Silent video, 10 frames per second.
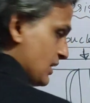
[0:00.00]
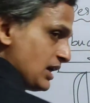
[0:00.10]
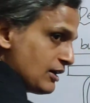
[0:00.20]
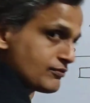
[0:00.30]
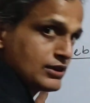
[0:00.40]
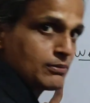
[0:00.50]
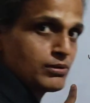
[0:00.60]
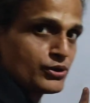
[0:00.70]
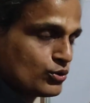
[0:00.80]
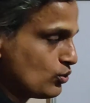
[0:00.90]
be
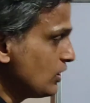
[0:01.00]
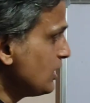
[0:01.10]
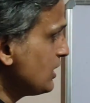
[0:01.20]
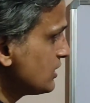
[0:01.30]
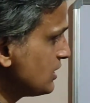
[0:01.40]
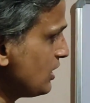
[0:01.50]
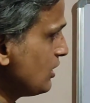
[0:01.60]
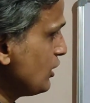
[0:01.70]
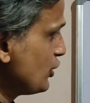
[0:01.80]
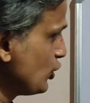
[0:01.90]
FW.
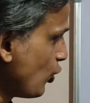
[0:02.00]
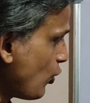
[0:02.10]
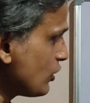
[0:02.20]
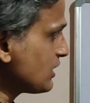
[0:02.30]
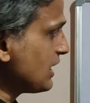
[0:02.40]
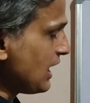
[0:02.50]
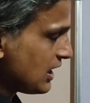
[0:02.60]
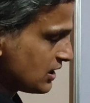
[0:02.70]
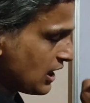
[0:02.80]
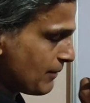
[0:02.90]
The
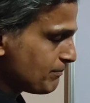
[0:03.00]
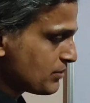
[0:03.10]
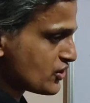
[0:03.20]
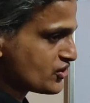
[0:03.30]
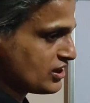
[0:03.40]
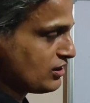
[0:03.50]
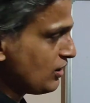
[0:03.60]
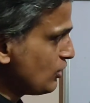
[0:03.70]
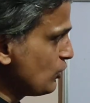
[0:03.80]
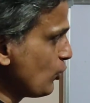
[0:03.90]

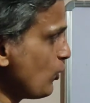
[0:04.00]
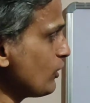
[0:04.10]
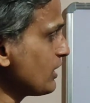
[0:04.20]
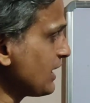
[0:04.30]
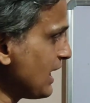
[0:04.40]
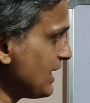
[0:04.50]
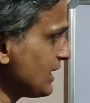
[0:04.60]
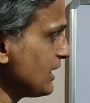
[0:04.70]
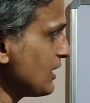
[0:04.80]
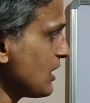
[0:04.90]
compression load
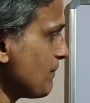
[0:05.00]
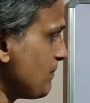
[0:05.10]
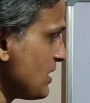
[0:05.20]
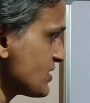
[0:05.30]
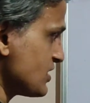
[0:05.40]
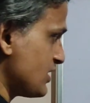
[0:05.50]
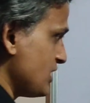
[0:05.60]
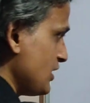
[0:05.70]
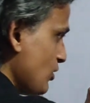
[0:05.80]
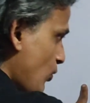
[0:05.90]
carrying
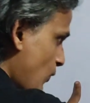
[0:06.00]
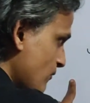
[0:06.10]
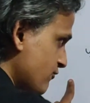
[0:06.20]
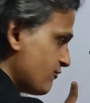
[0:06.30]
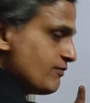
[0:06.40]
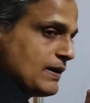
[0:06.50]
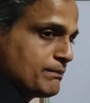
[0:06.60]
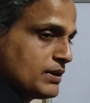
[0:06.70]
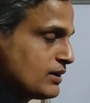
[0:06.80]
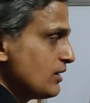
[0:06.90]
capacity of web